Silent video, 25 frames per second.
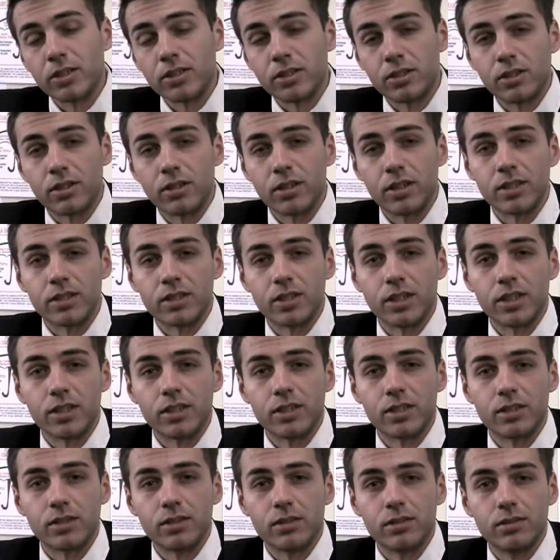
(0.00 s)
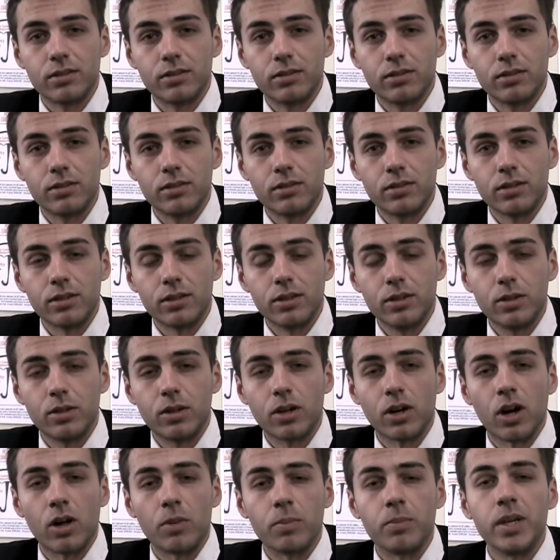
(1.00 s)
insurance agent. You
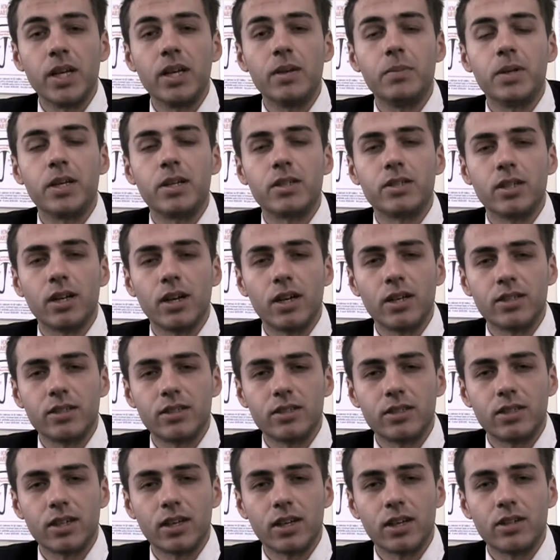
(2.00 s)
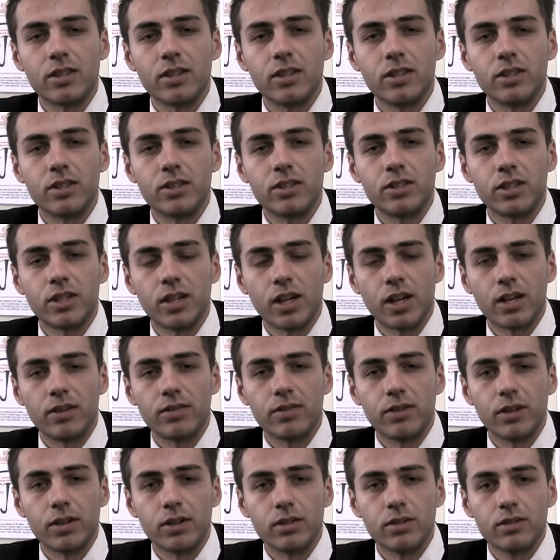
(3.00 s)
called me because I scared the shit out
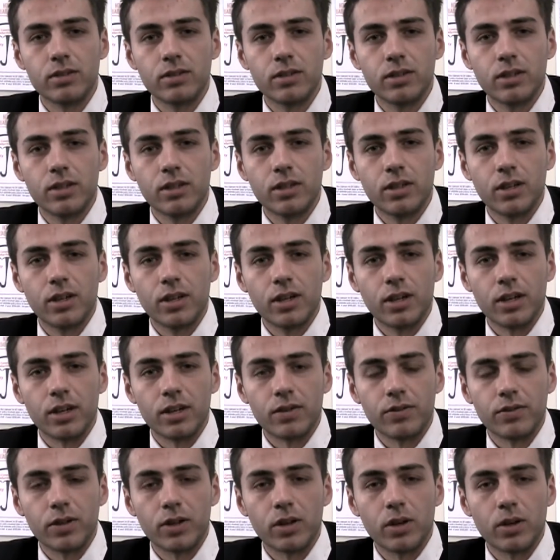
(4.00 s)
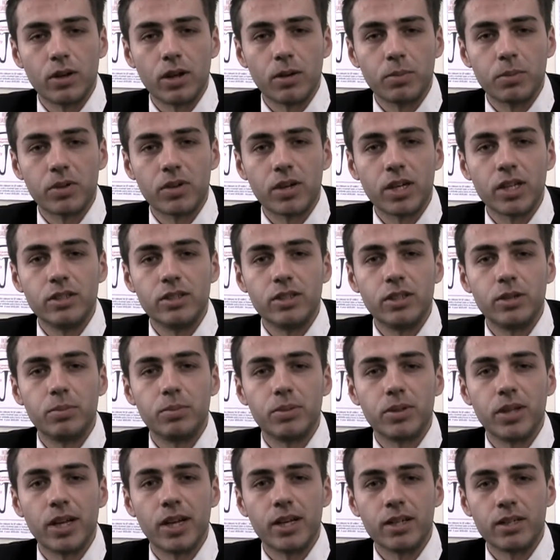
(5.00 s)
of you. And if you don't upgrade your
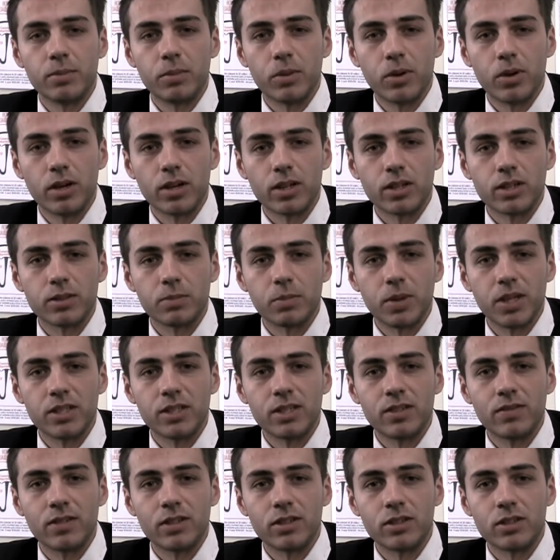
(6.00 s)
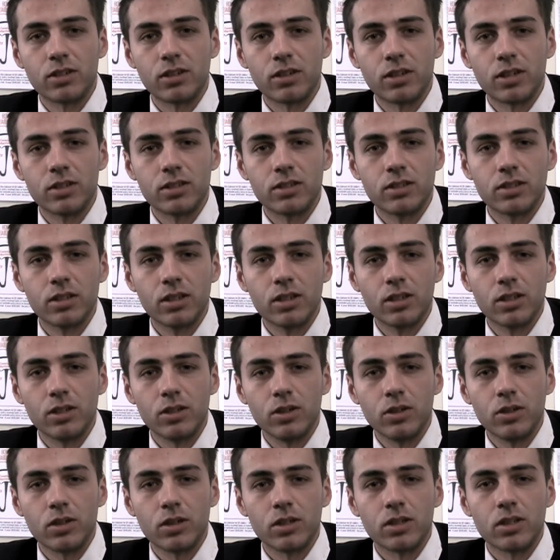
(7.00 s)
plan to more expensive insurance,
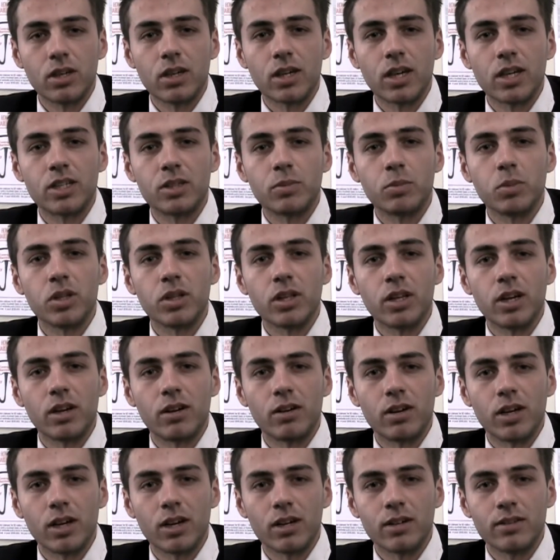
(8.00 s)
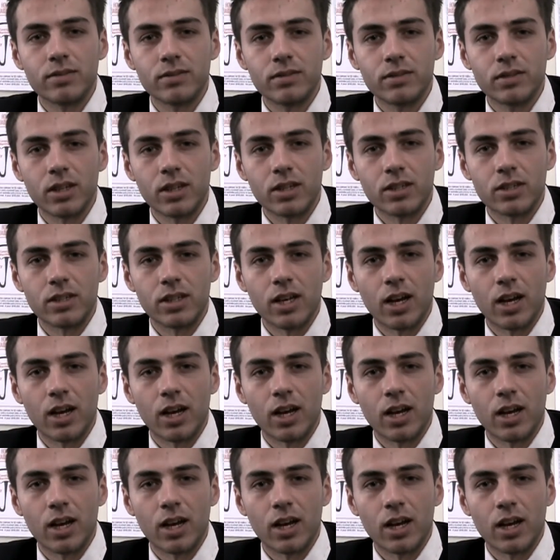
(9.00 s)
you could catch malaria and